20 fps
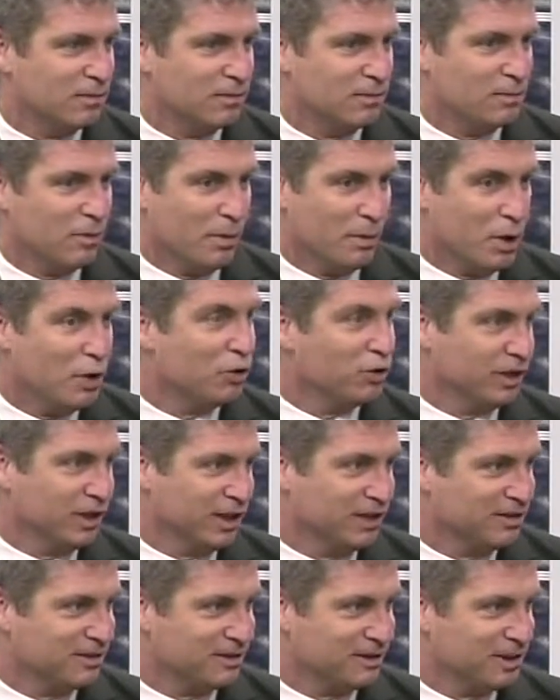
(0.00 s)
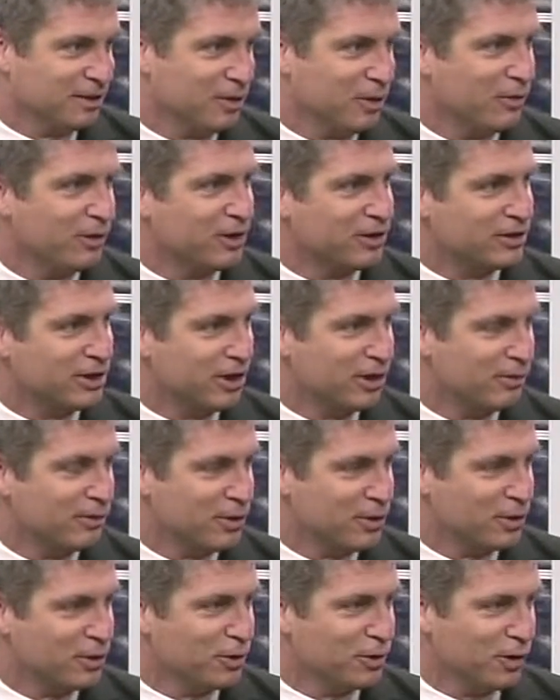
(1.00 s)
remotely, over the
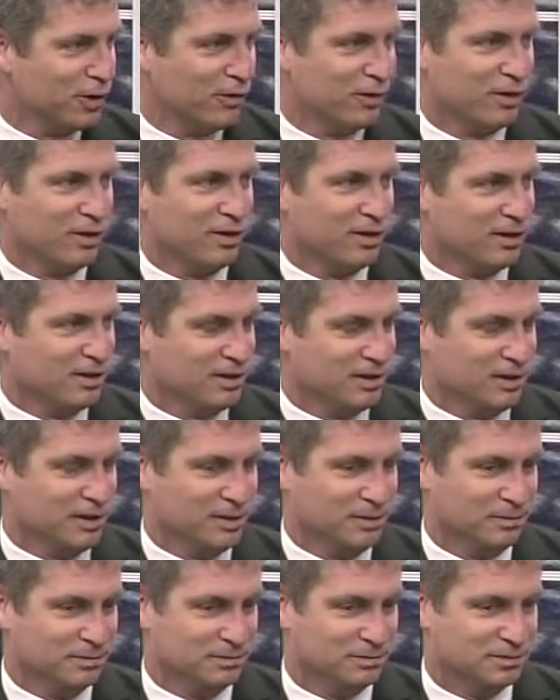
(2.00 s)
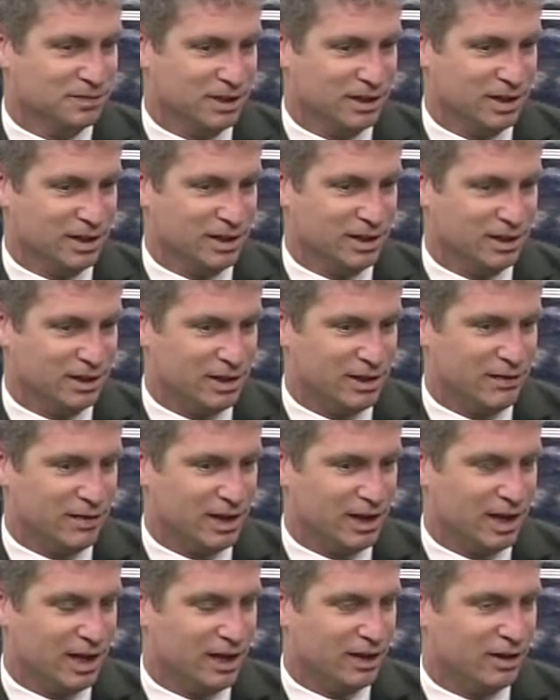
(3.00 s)
telephone or over even
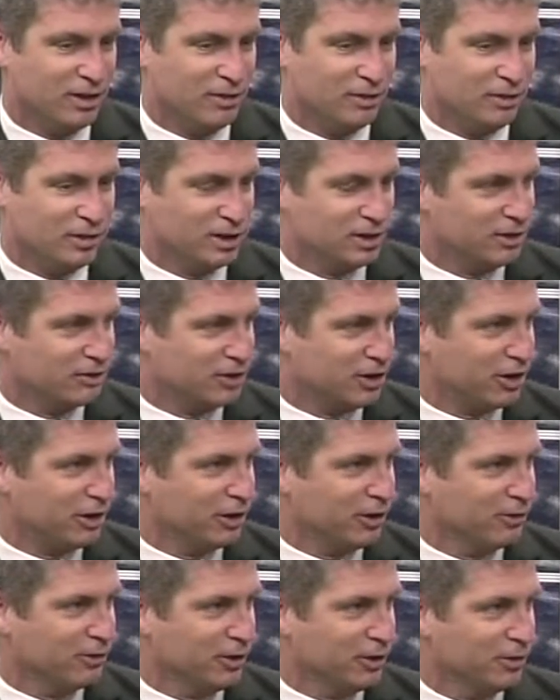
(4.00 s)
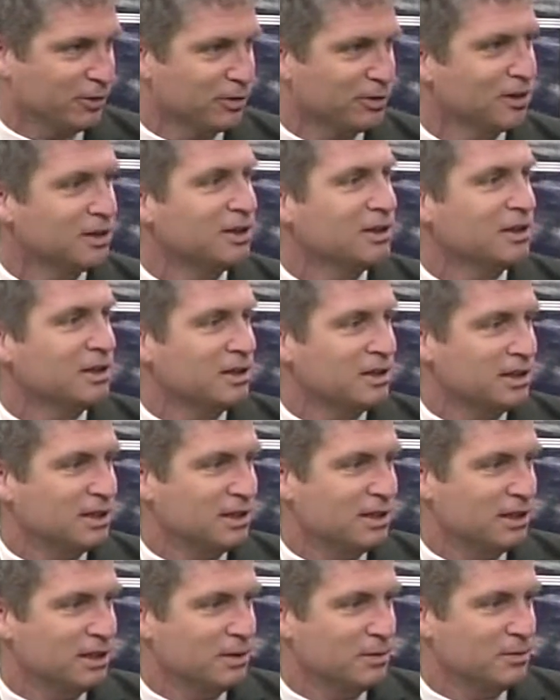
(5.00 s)
a handheld cellular phone,
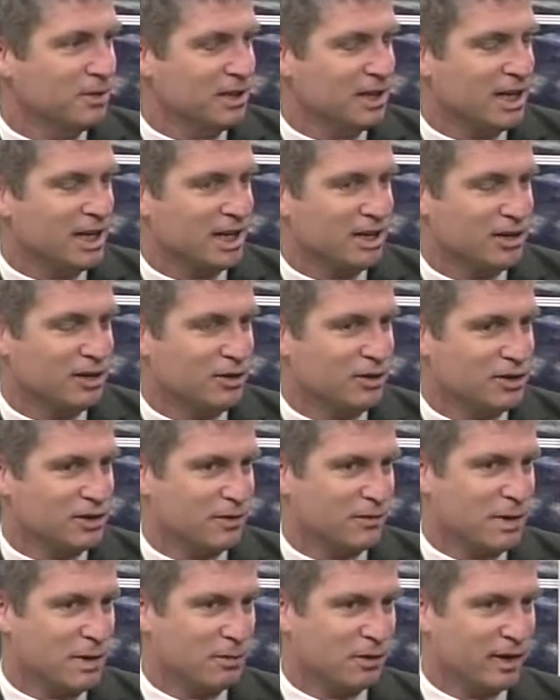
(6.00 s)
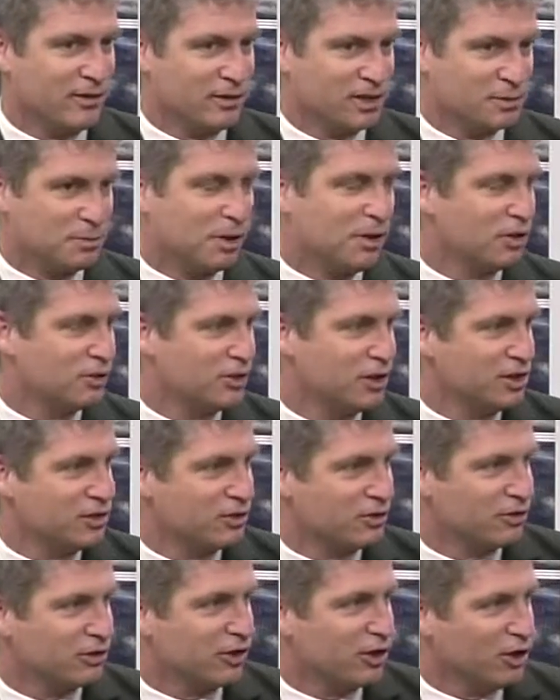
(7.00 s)
then that could tell us if people are having small
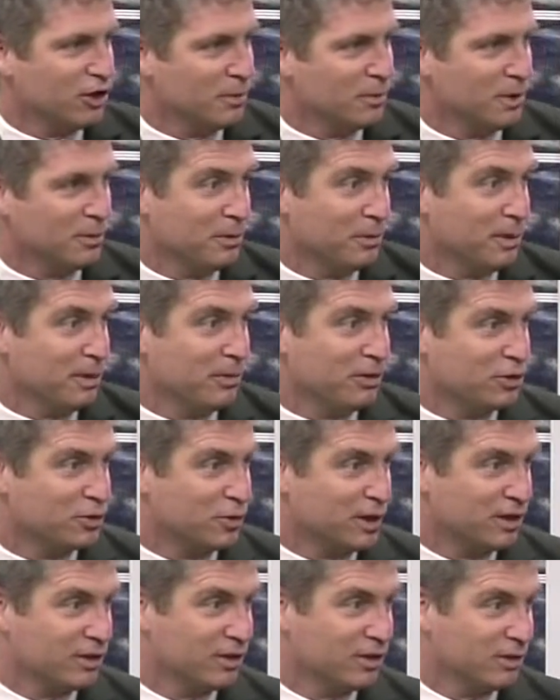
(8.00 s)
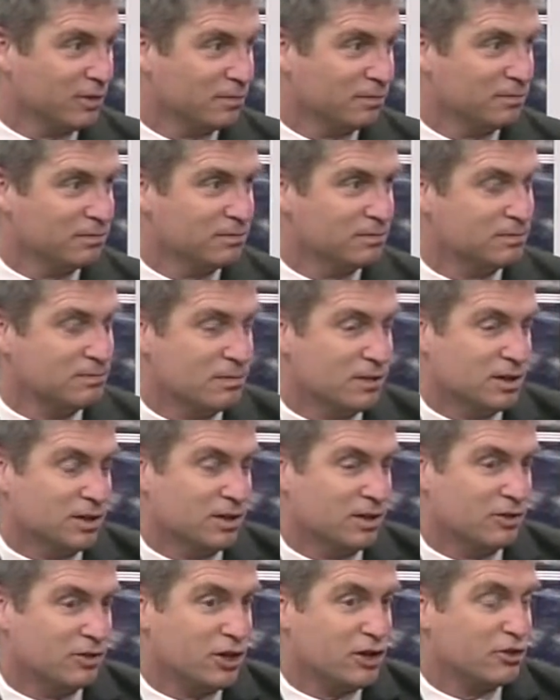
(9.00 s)
seizures at home, and we'd be able to treat their
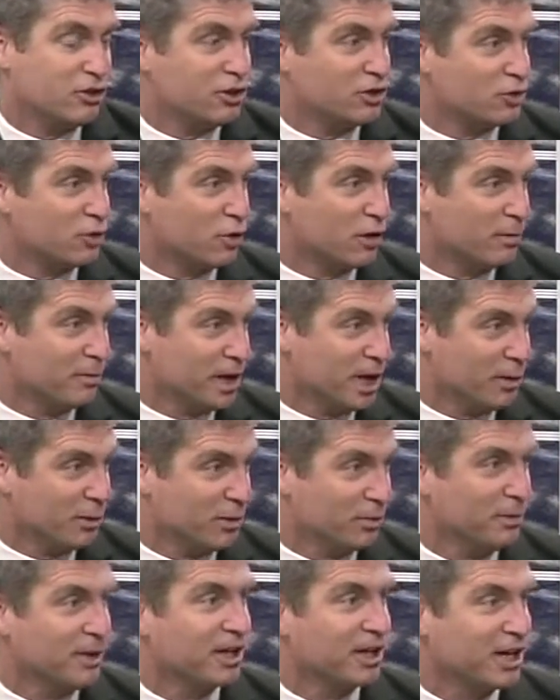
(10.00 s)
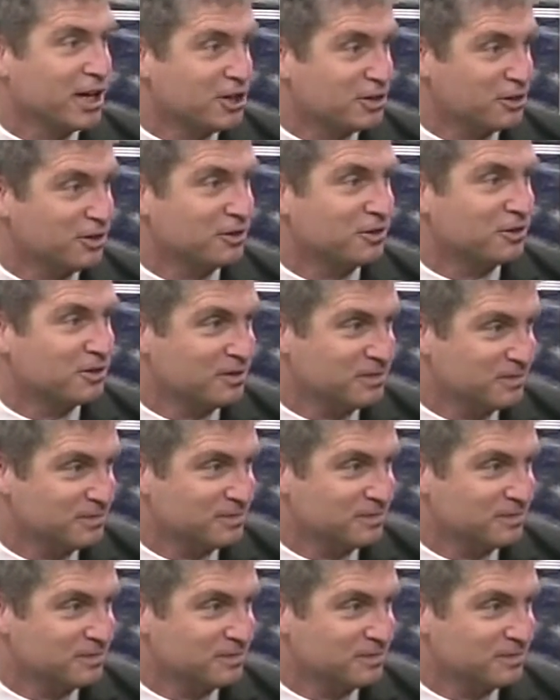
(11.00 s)
seizure disorder better with medications. Because